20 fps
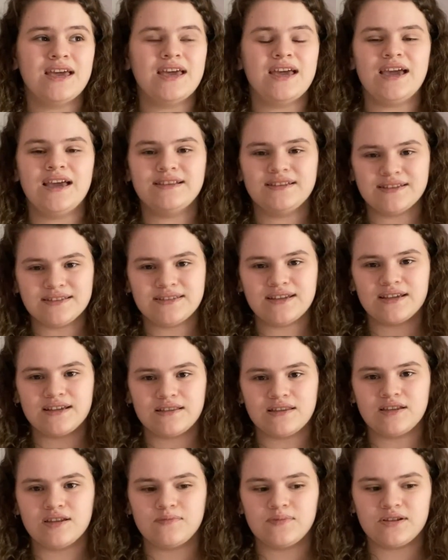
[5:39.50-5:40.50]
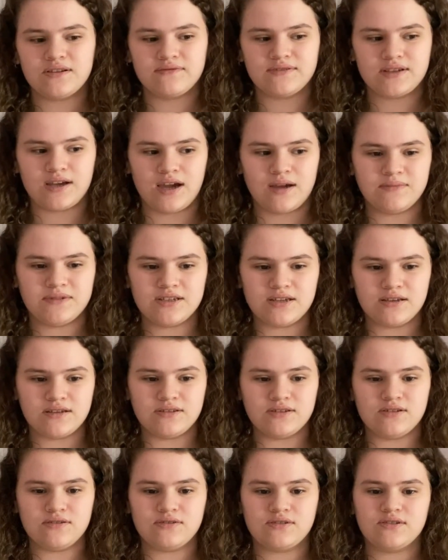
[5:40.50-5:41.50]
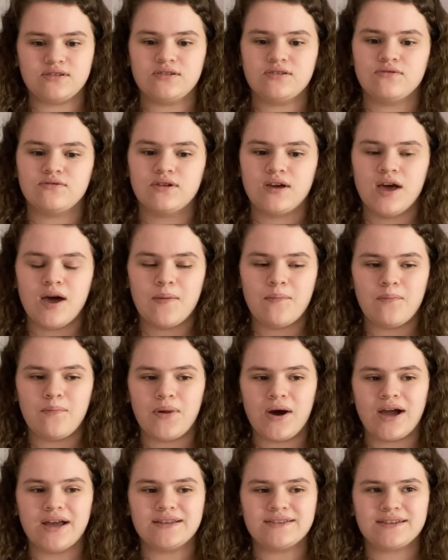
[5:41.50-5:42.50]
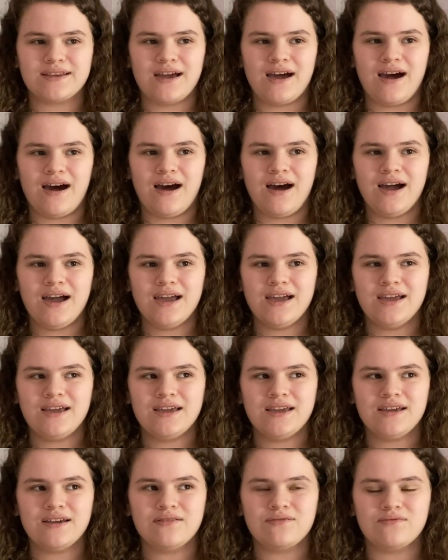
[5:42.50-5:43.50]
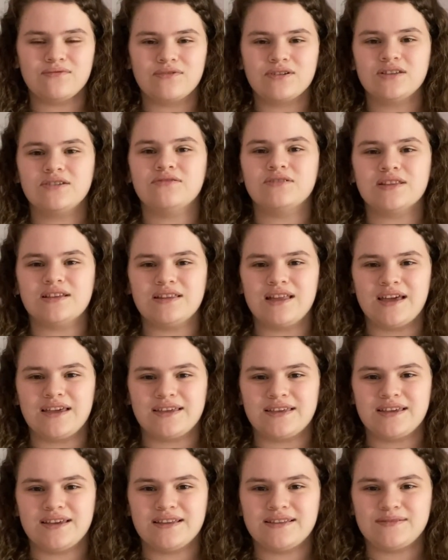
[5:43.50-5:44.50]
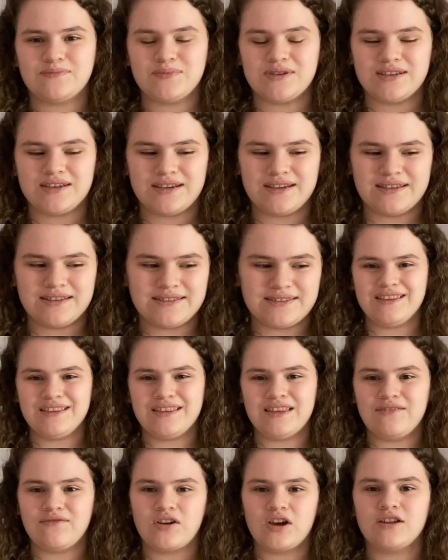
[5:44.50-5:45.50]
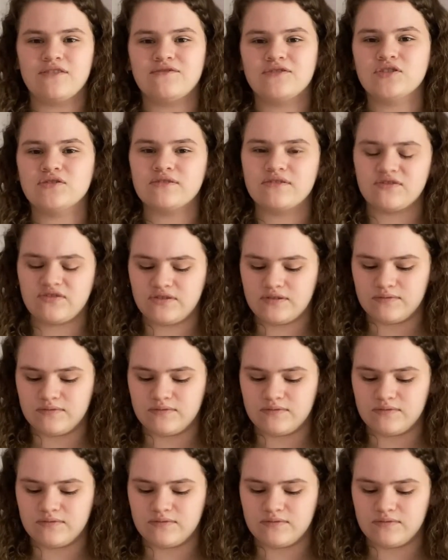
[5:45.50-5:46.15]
it does take a little bit of time to get used to, but I really like it because they've got a few different